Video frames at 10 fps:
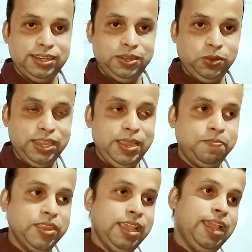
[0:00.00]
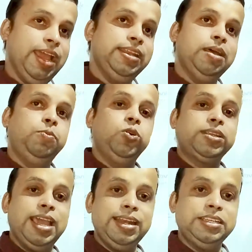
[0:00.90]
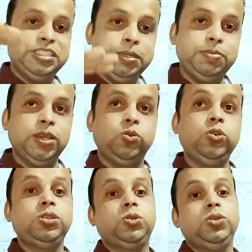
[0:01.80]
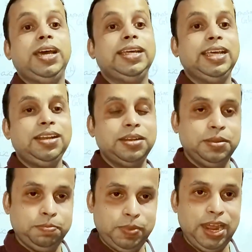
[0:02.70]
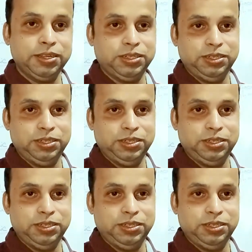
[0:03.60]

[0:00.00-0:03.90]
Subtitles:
Okay, and the boat can ship the goods to the other part.